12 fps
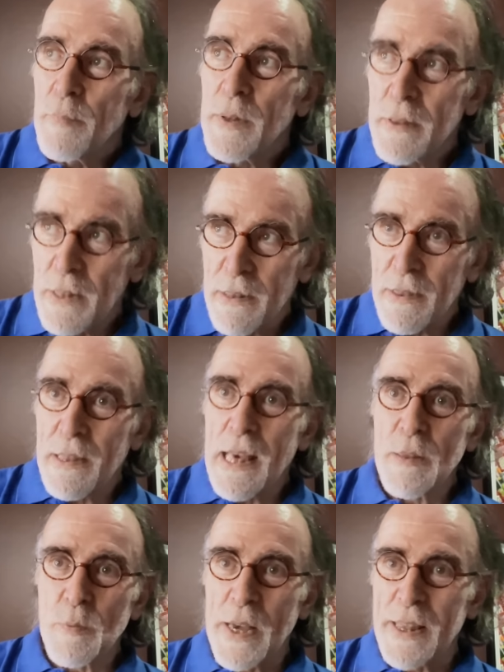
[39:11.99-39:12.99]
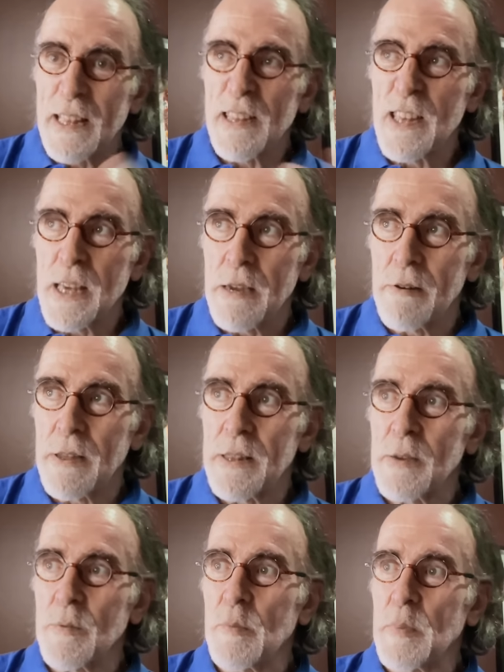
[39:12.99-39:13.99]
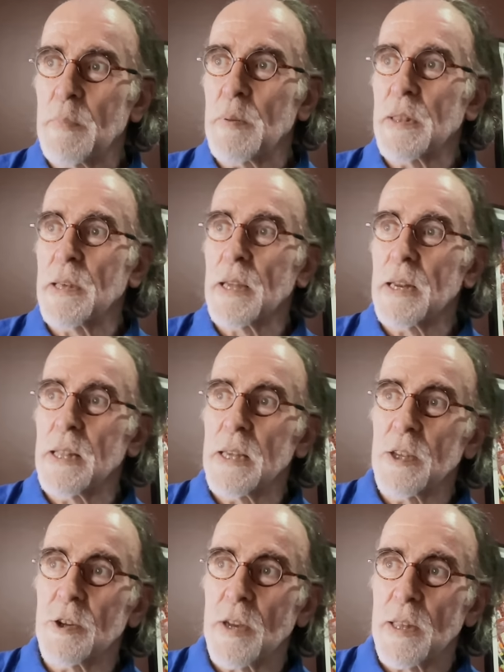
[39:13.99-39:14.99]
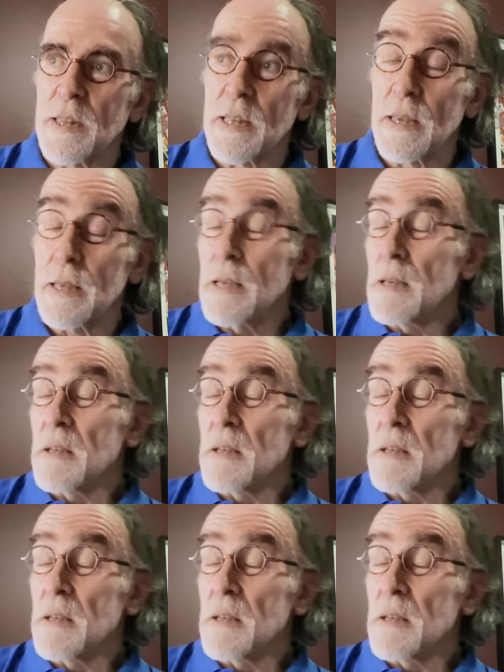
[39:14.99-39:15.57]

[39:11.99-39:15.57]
but th- that's why this year I think will be particularly interesting.